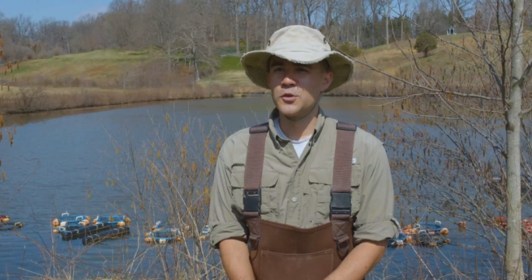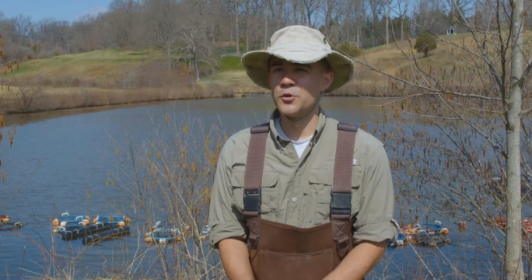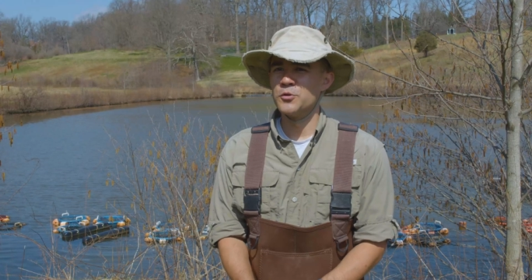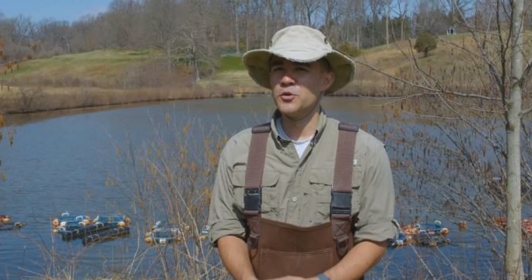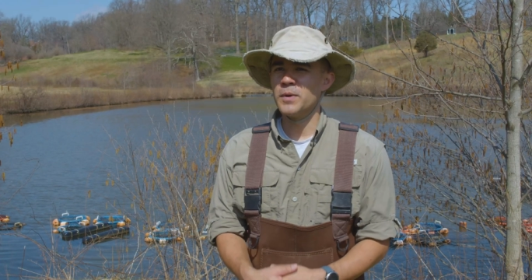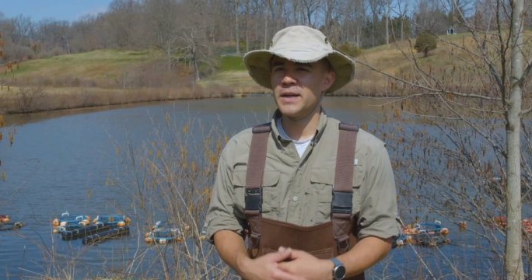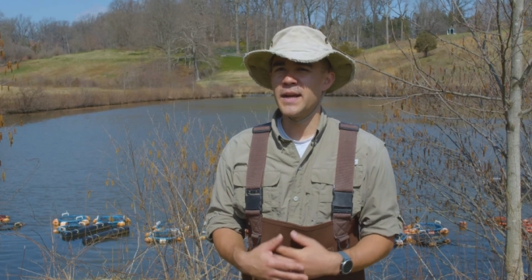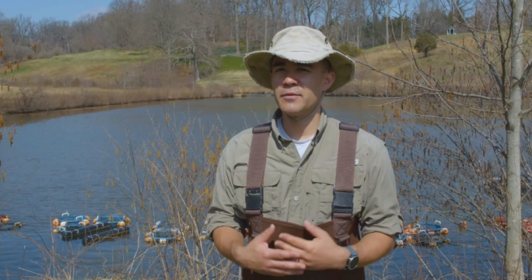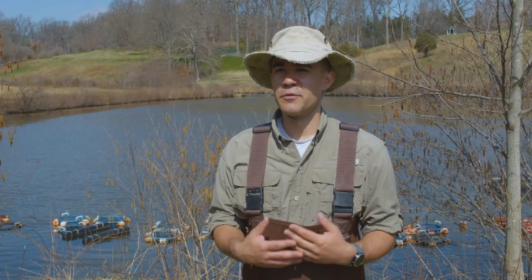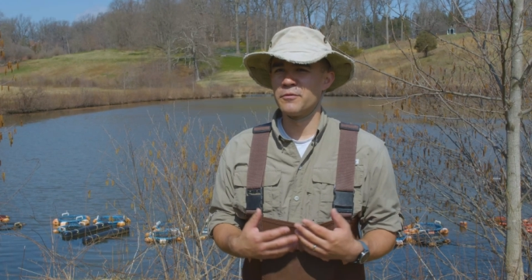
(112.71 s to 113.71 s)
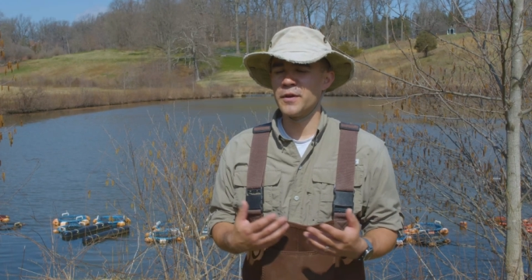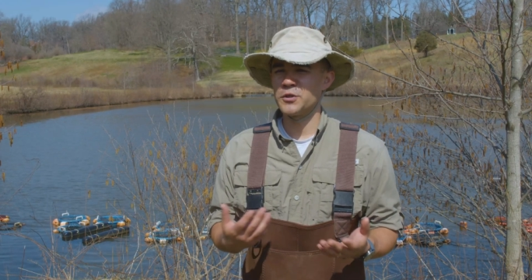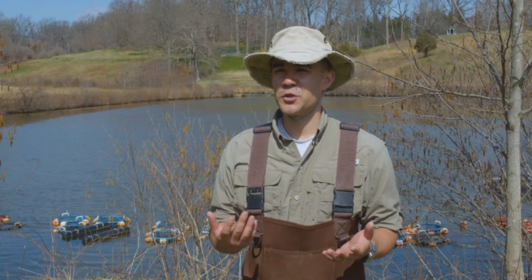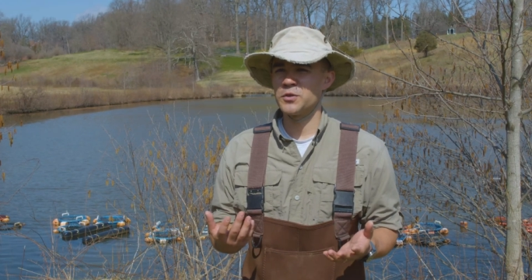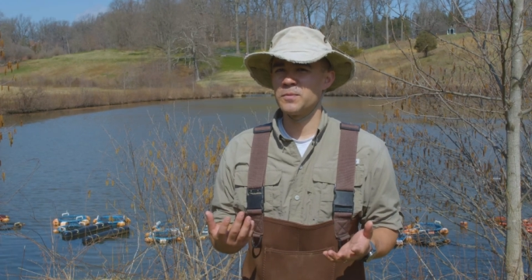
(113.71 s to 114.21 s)
So you might have a
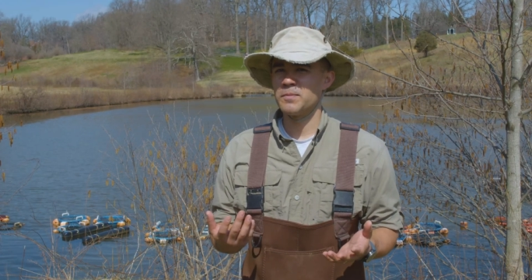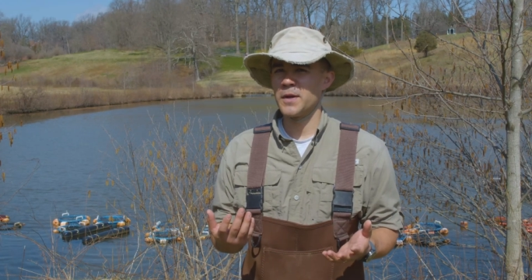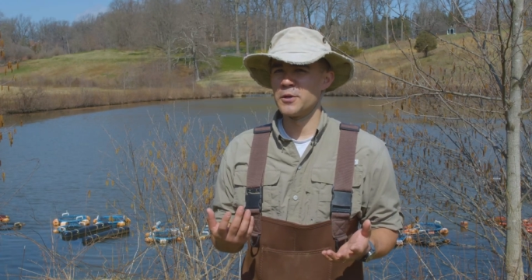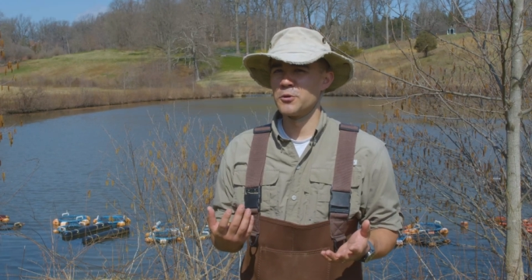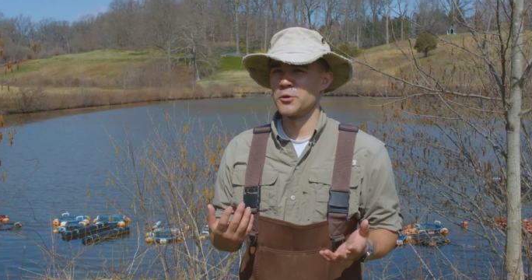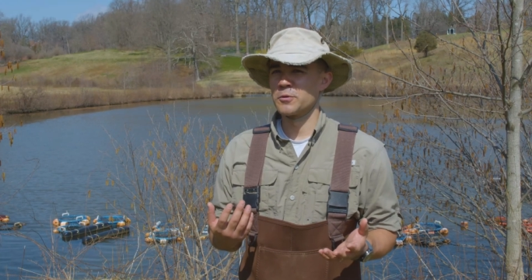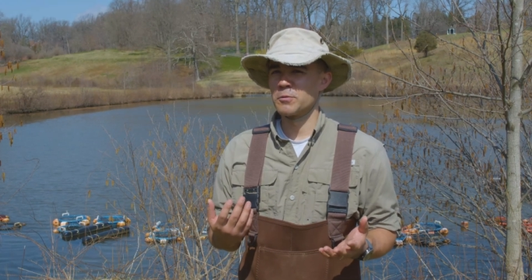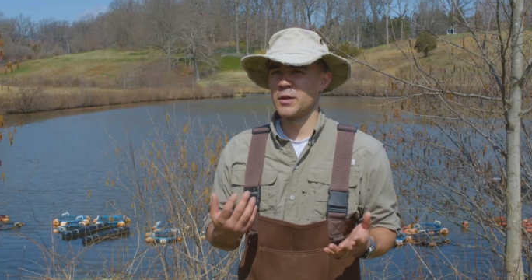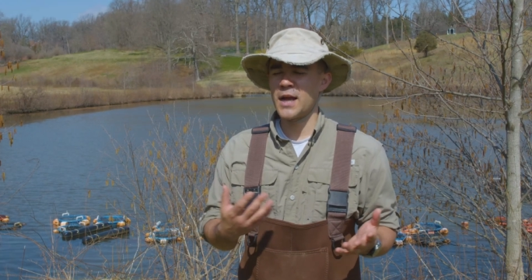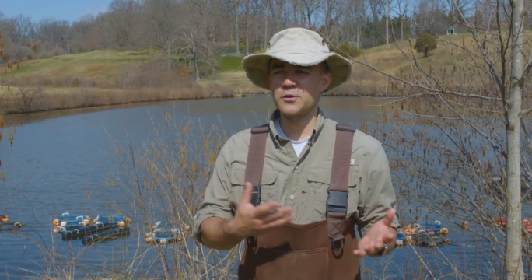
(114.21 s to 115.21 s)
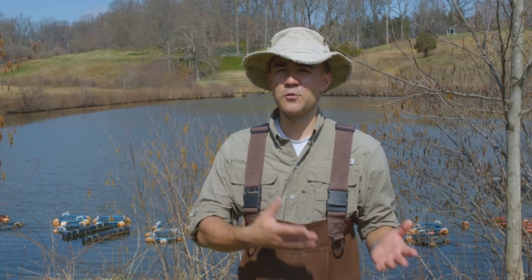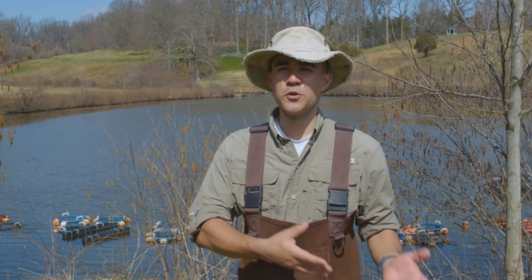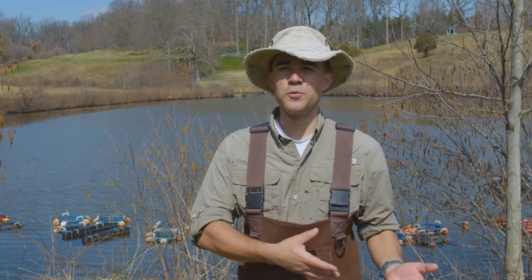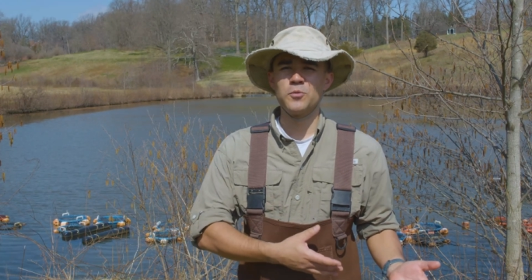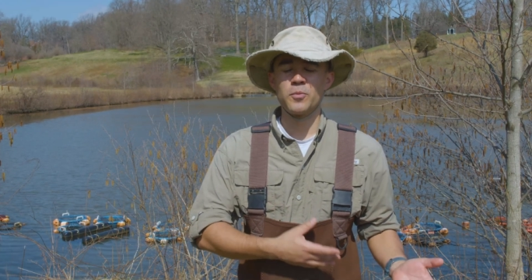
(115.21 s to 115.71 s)
fish in your
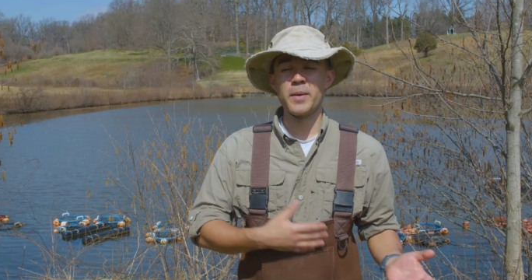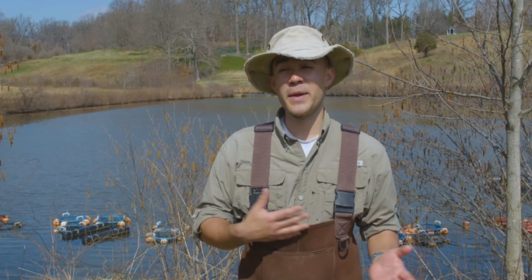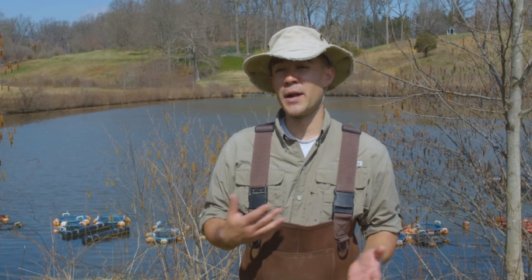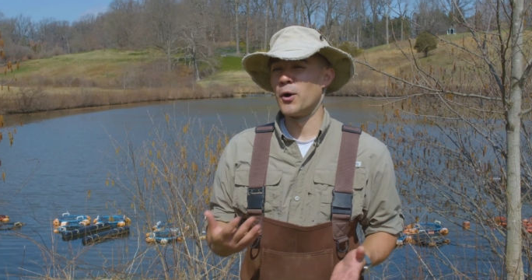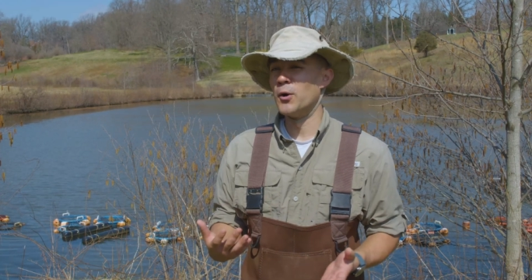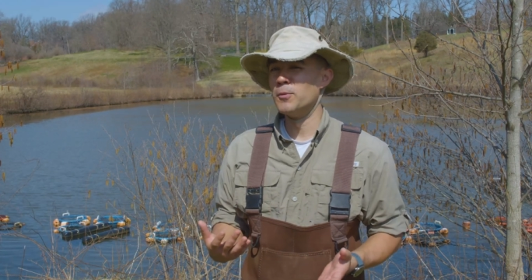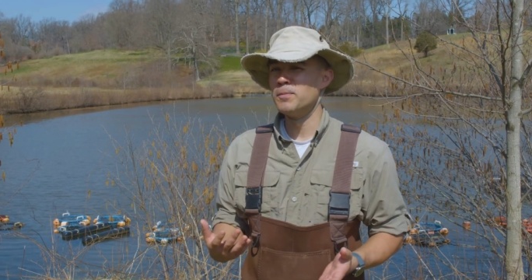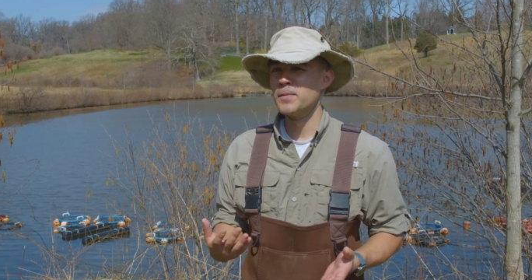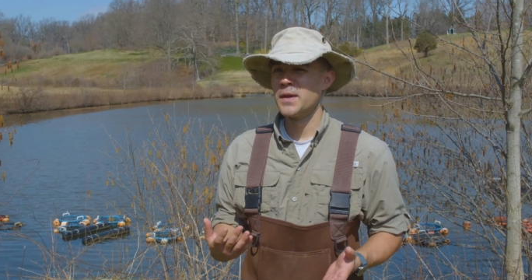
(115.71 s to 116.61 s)
classroom or maybe at home,